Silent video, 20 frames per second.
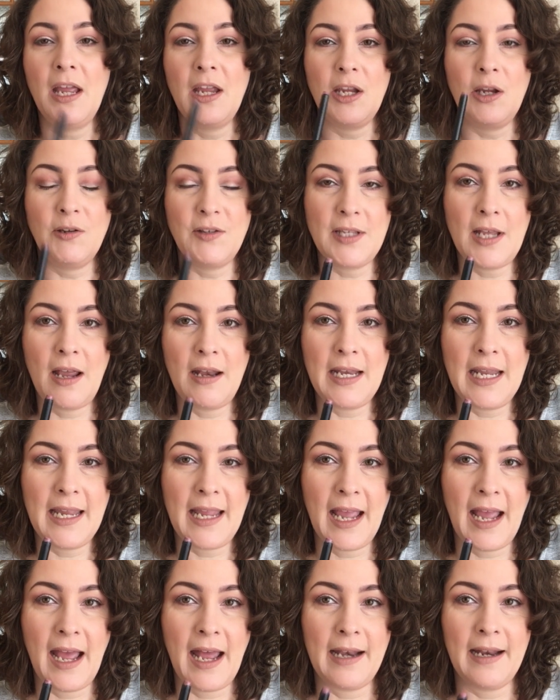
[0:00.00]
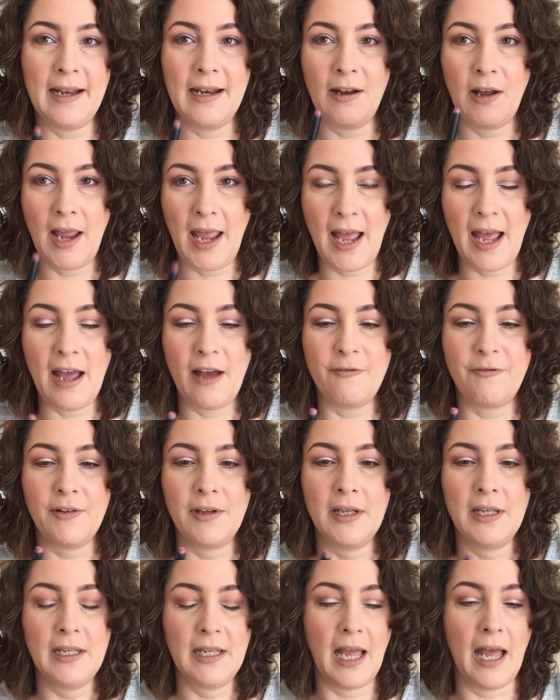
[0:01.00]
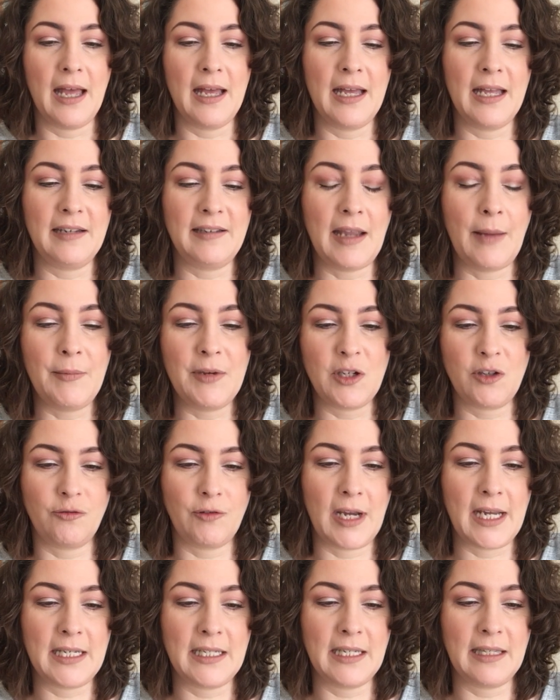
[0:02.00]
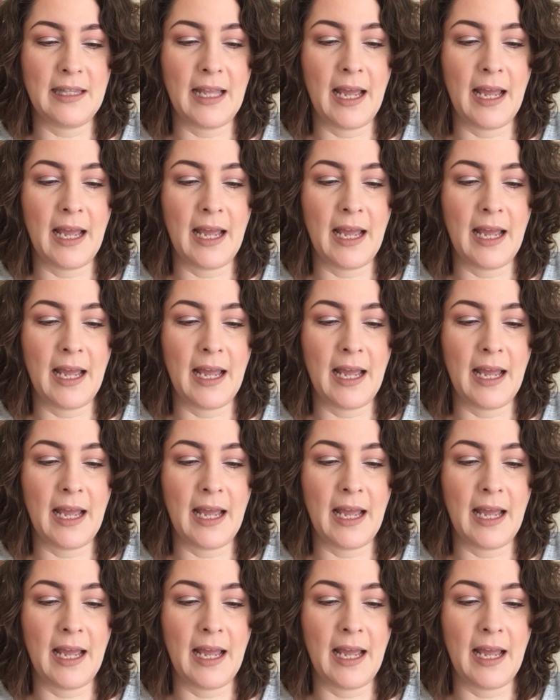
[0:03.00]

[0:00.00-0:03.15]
You certainly can, and I have demonstrated